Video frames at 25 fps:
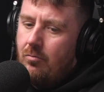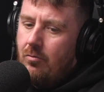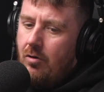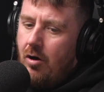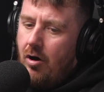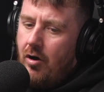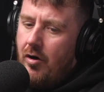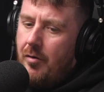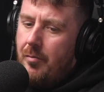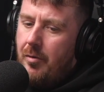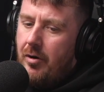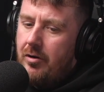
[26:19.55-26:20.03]

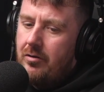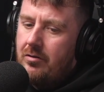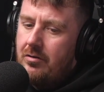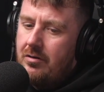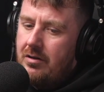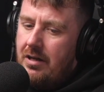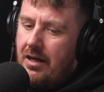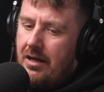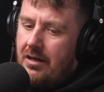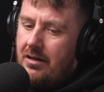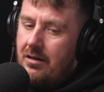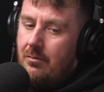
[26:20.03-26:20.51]
how about
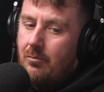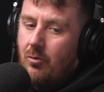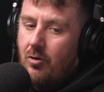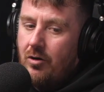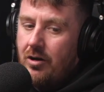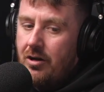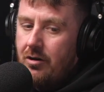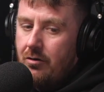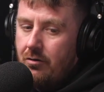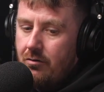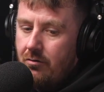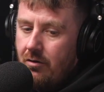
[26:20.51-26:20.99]
take the
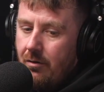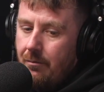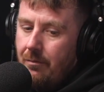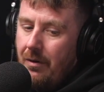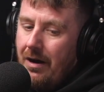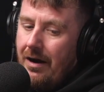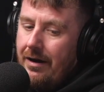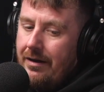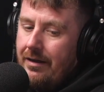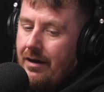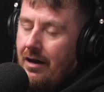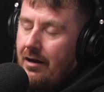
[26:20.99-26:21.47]
money you're going to
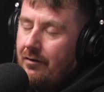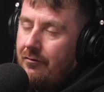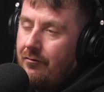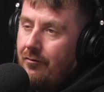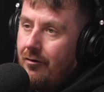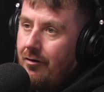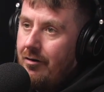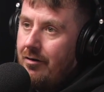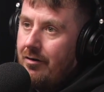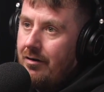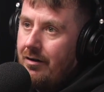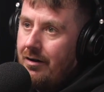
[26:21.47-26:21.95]
buy that
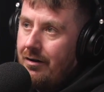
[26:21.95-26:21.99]
for